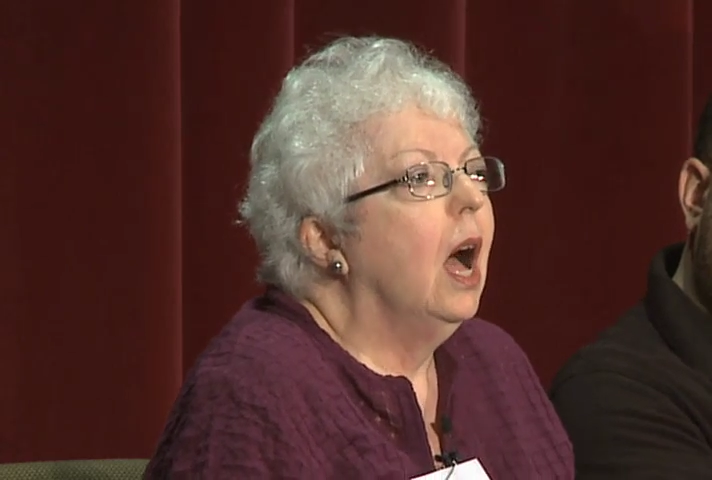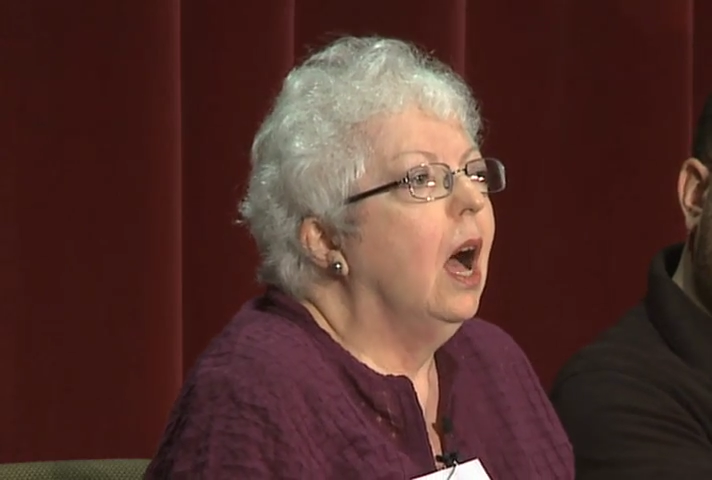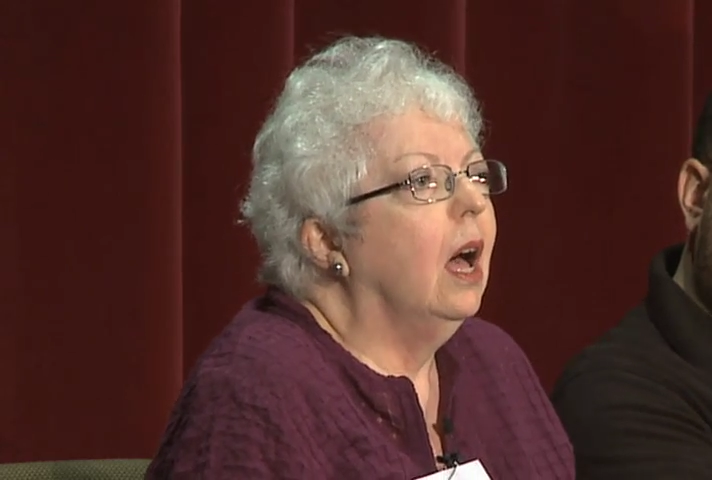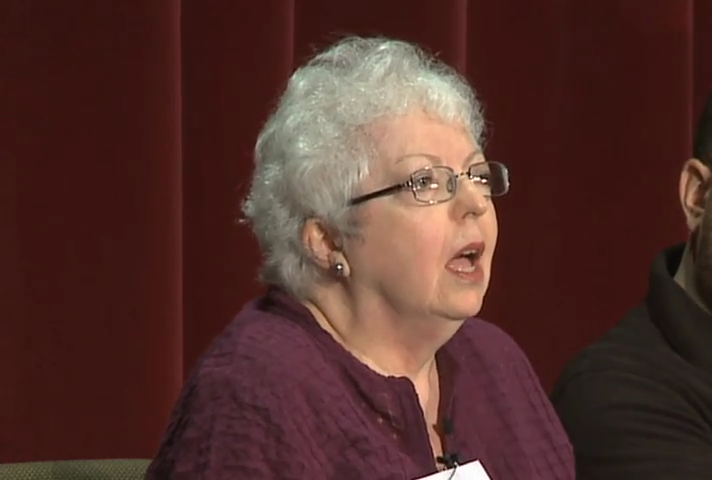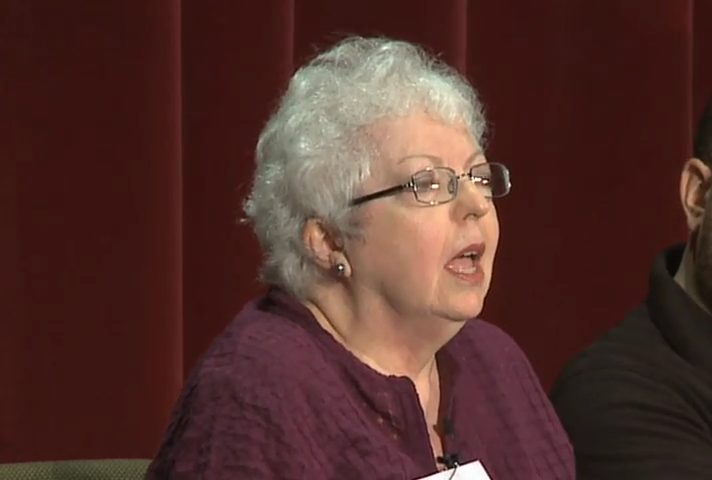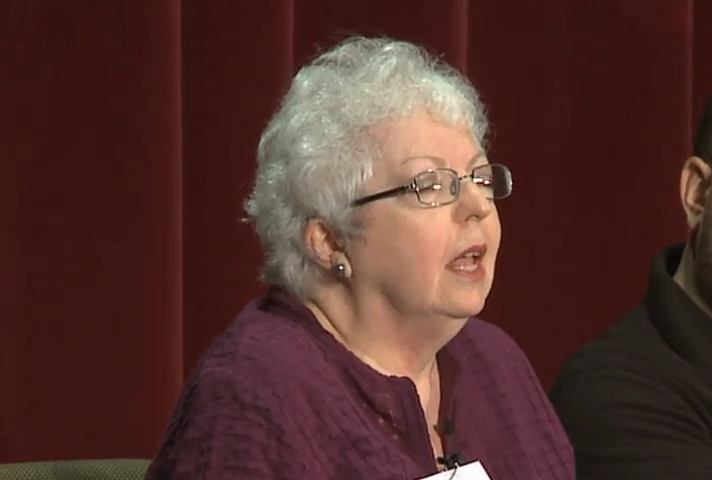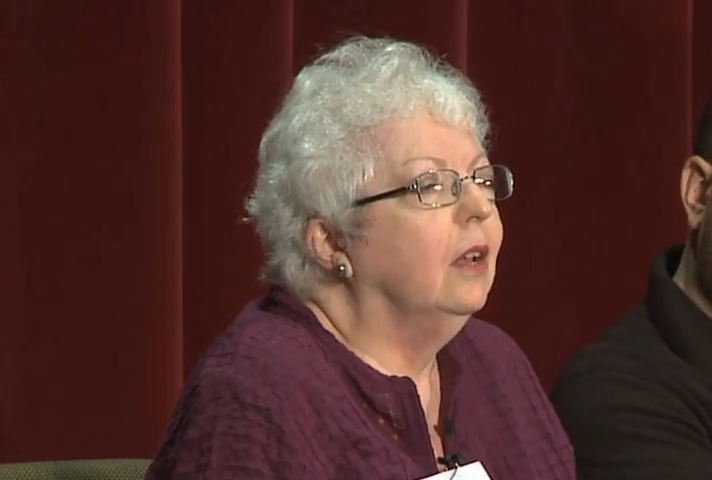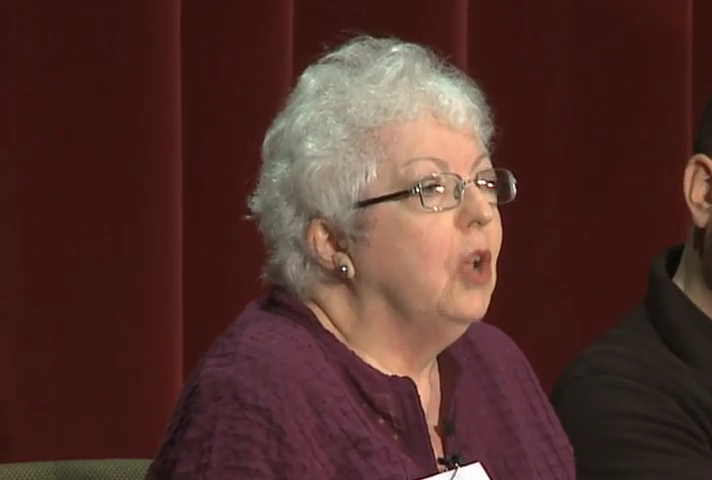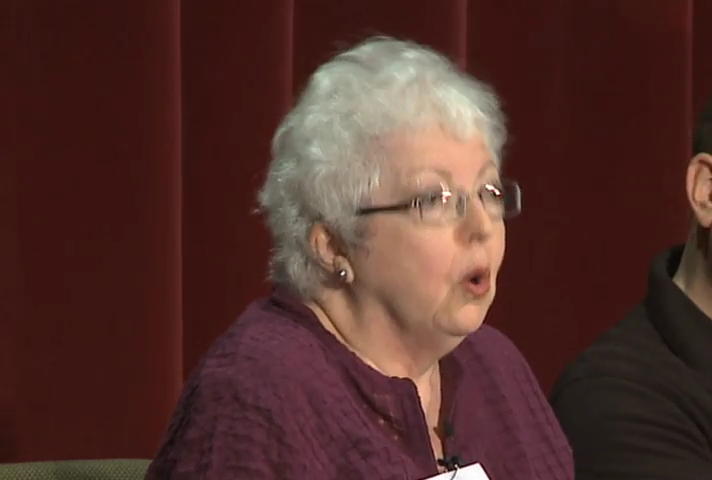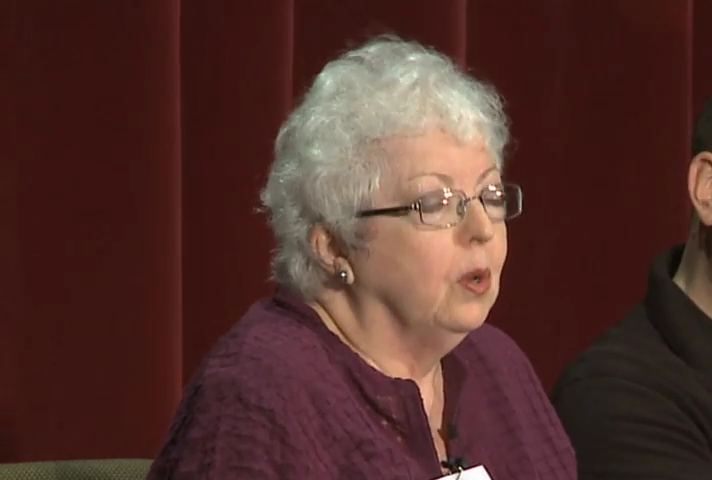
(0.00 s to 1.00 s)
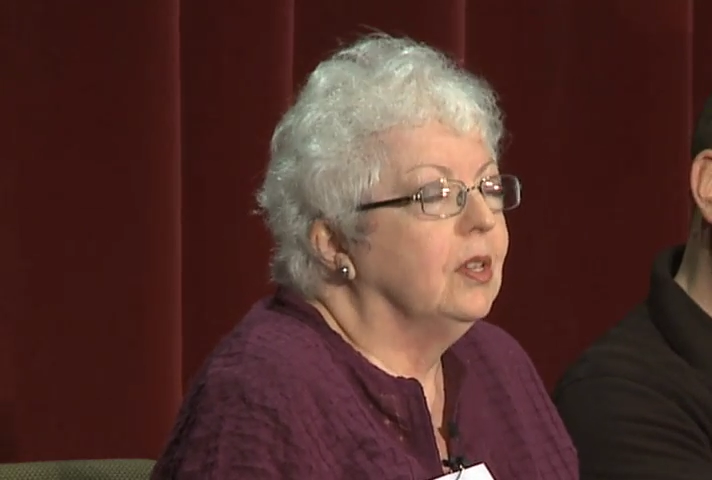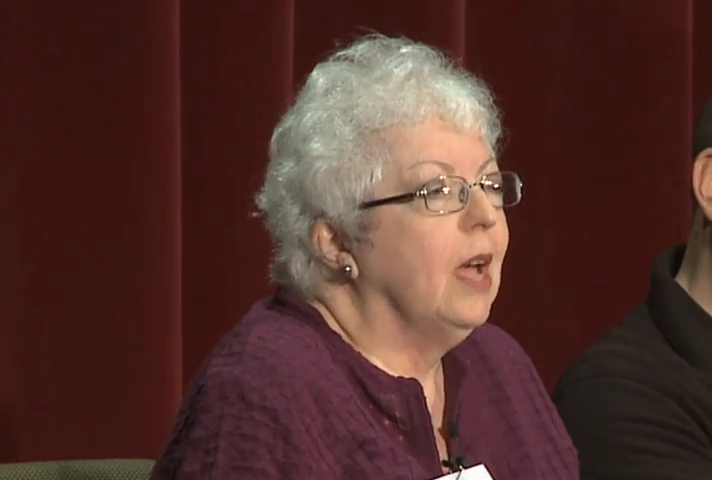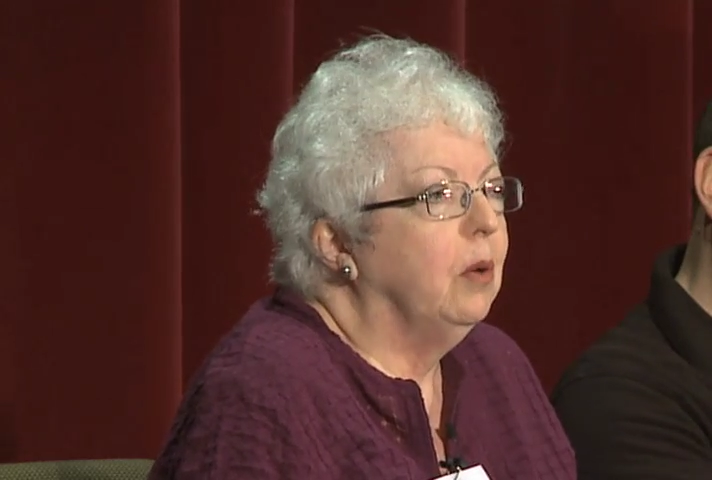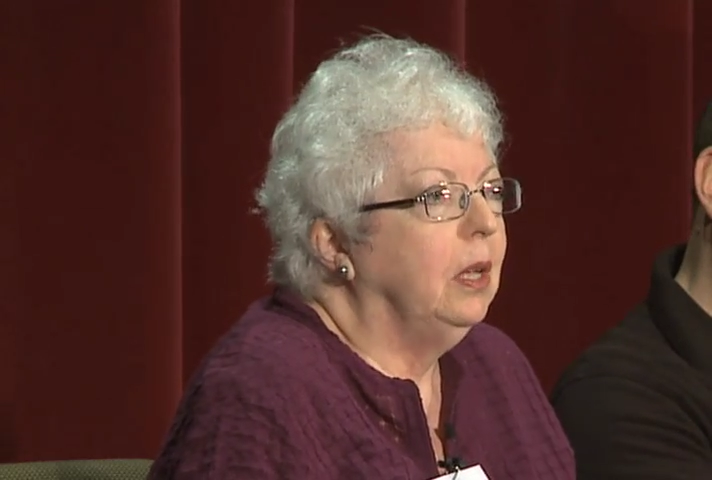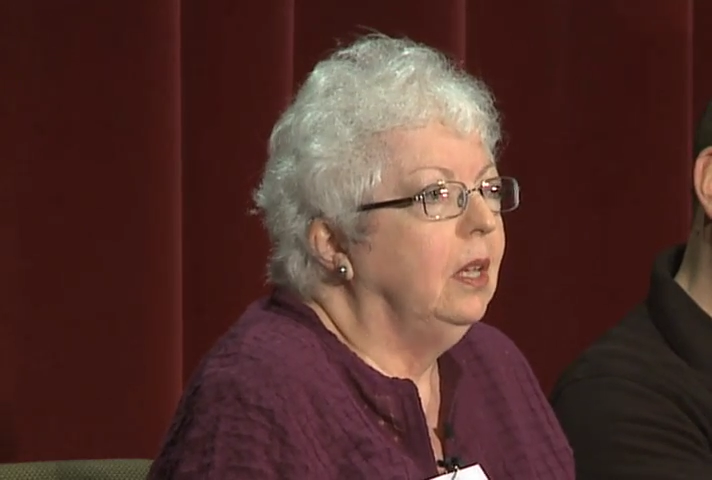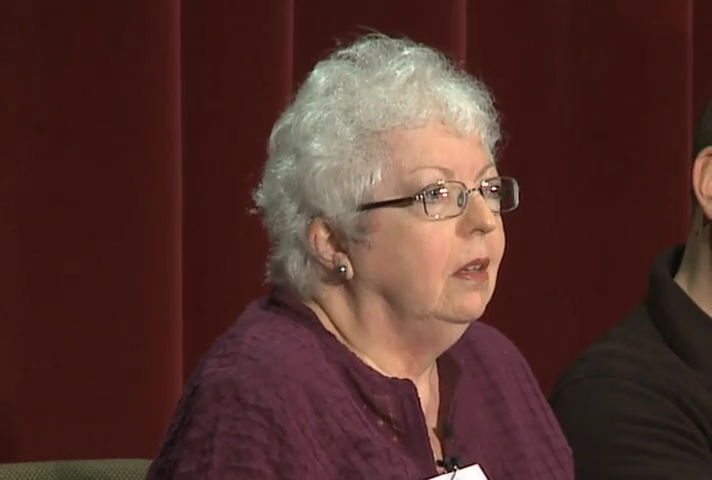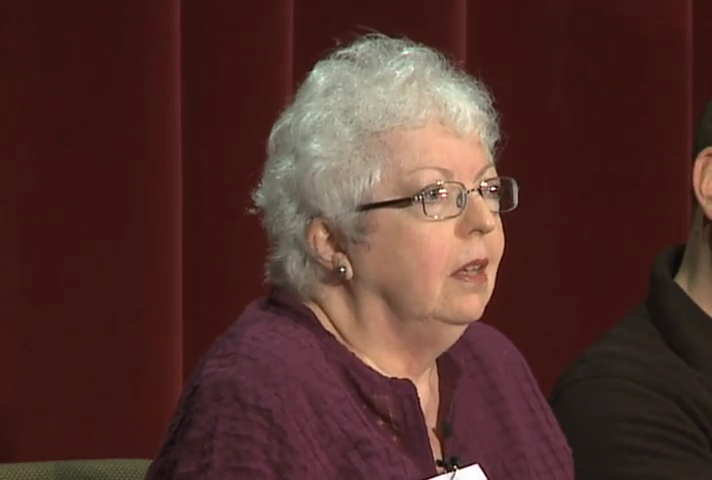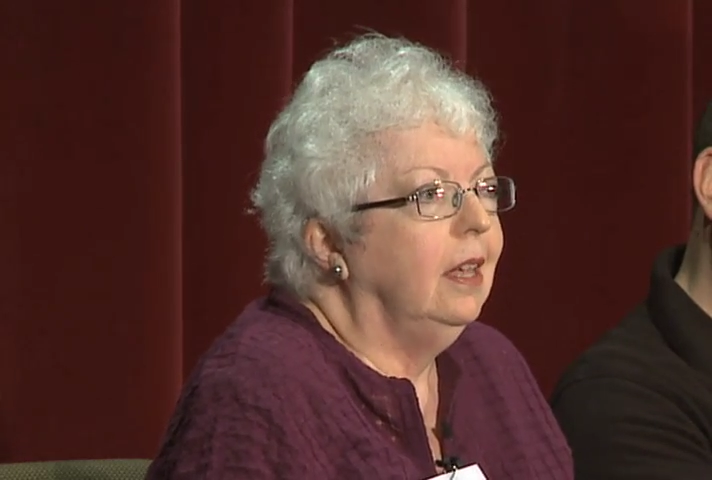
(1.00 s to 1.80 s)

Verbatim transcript: Uh, and notice how he,